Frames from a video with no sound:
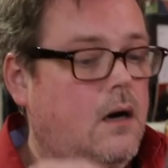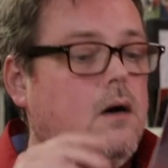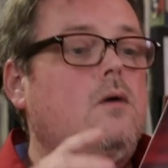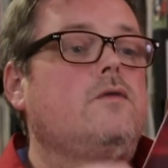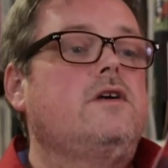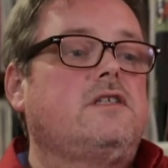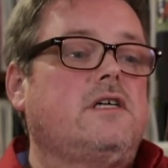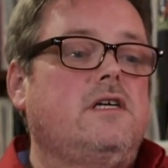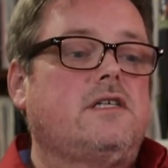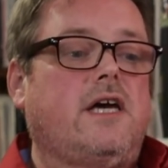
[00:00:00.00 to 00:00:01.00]
Oh,
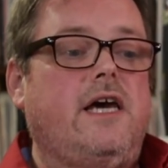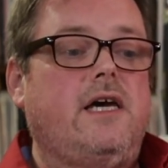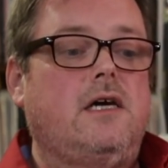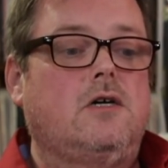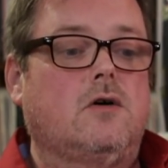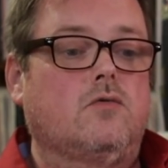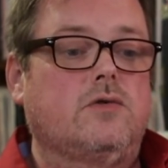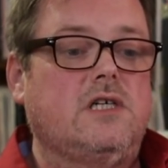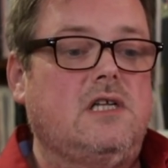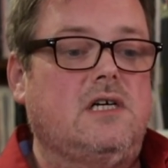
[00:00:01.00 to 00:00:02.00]
this is a
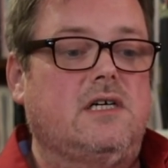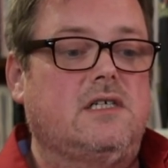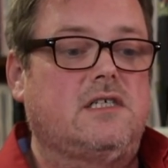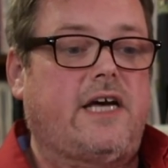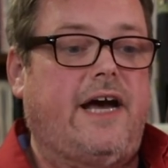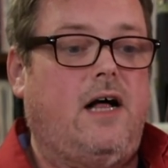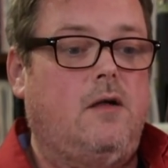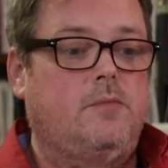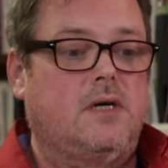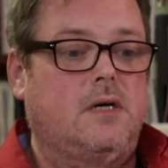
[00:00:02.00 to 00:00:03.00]
Gorillaz
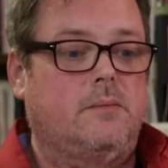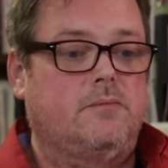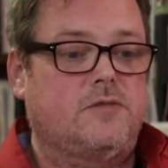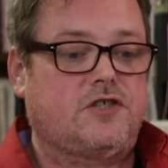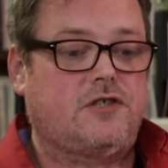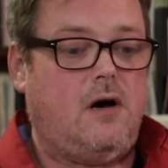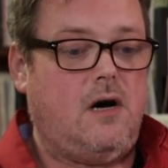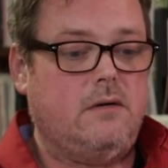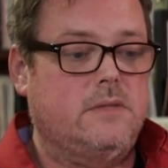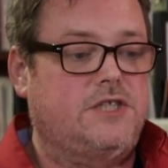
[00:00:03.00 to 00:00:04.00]
album.
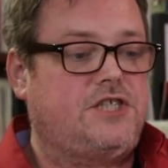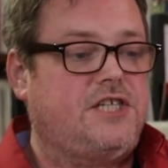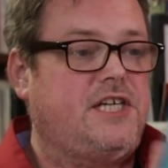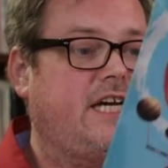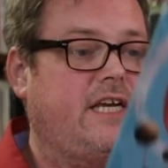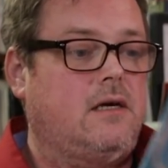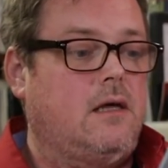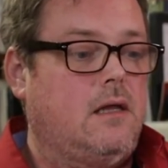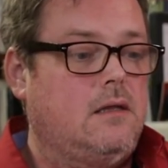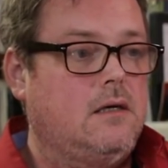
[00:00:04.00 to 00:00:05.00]
Song
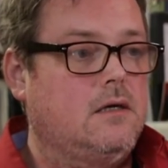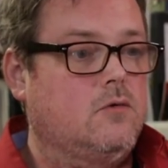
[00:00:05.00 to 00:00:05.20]
Machine. The